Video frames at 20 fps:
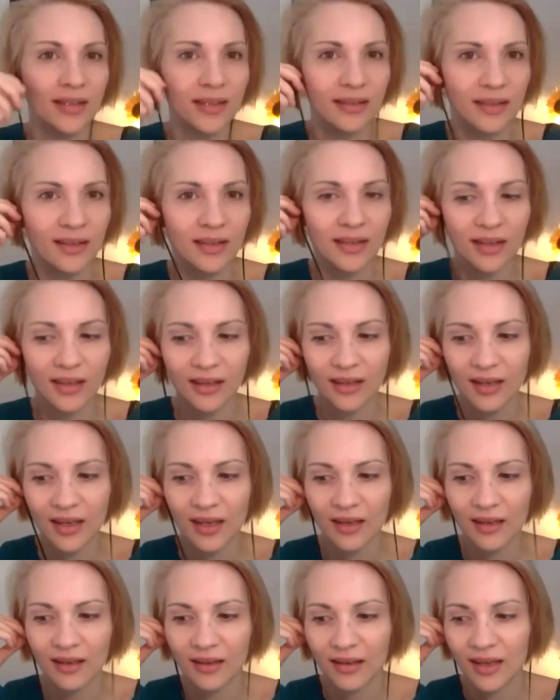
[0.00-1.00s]
in
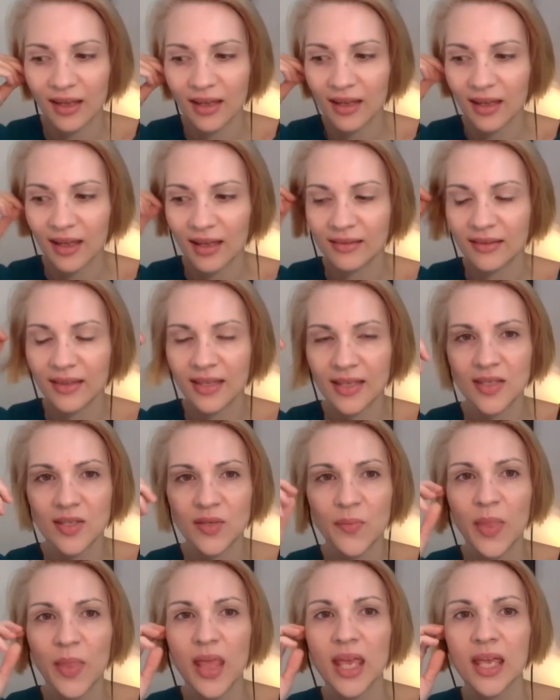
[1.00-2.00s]
at this.
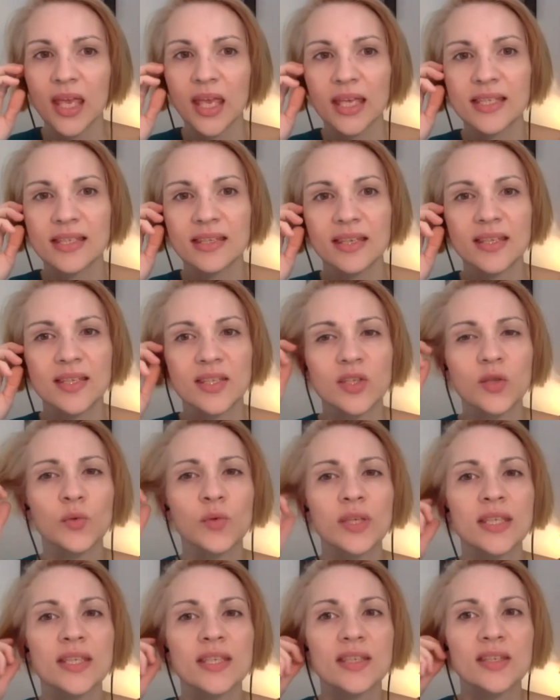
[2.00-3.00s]
So
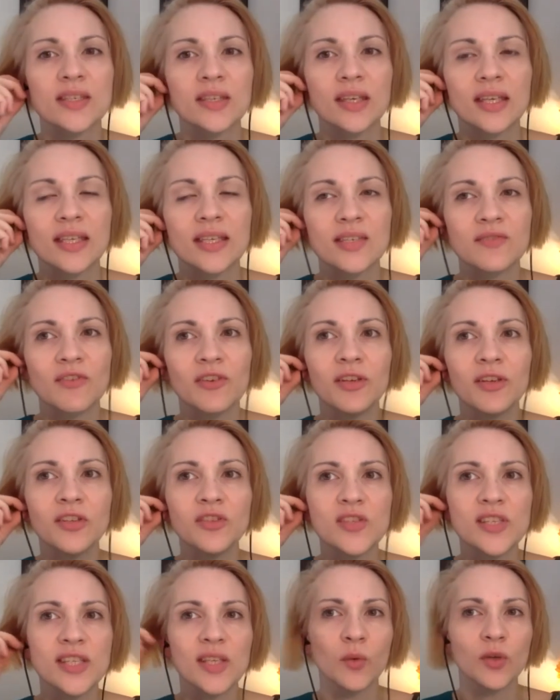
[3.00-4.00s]
it's very
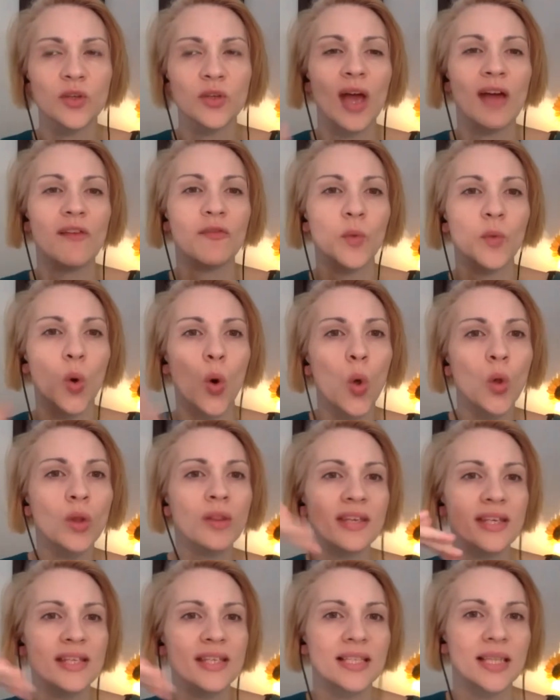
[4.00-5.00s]
interesting when you have all
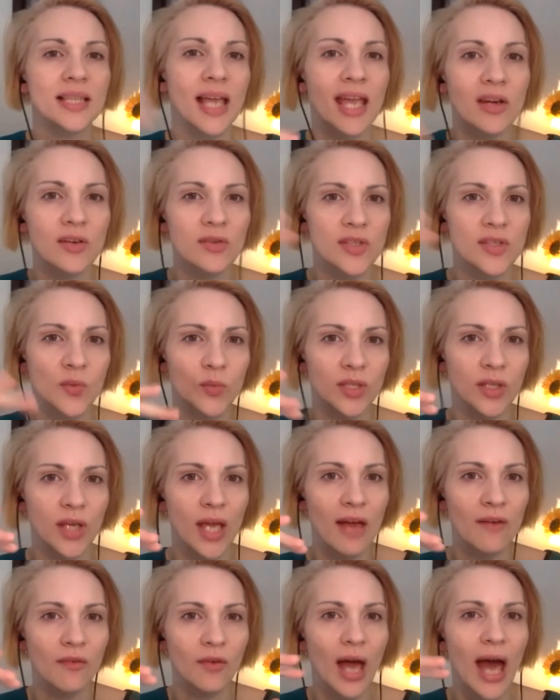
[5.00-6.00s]
these layers, when you
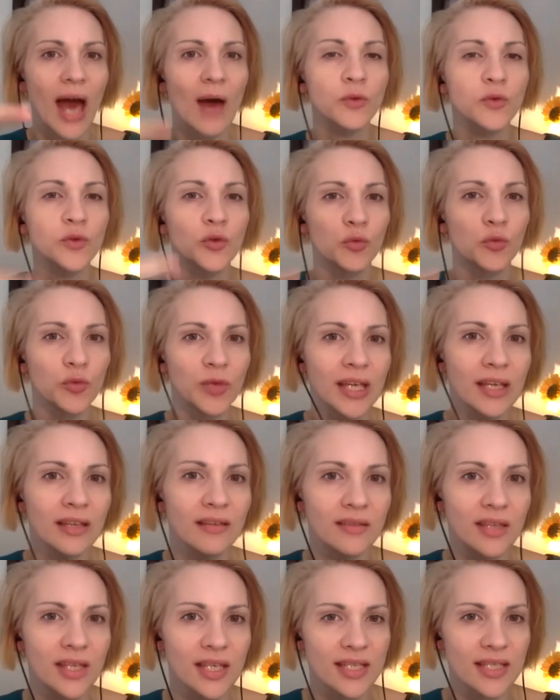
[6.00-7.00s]
have how to
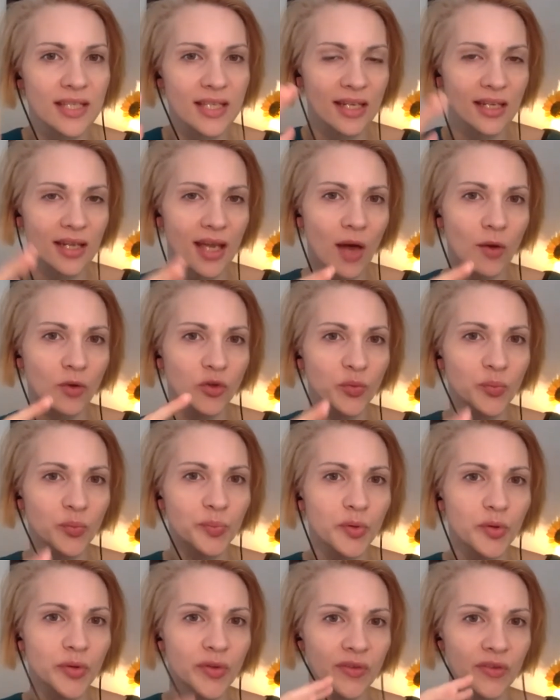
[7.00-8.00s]
read this and how to
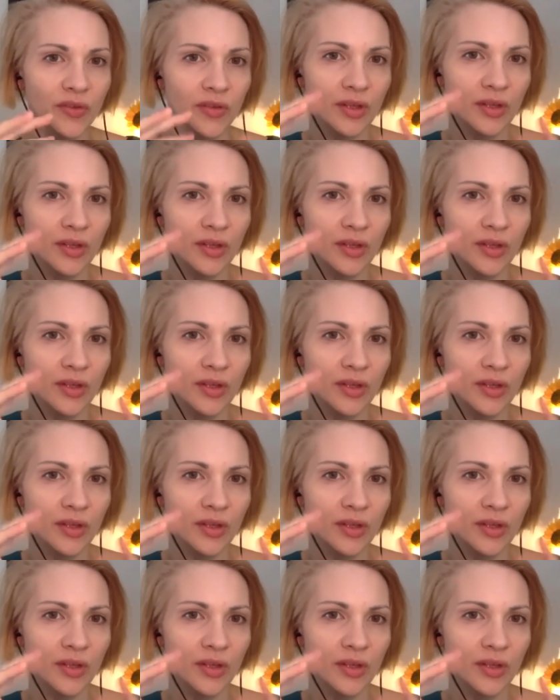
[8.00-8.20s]
put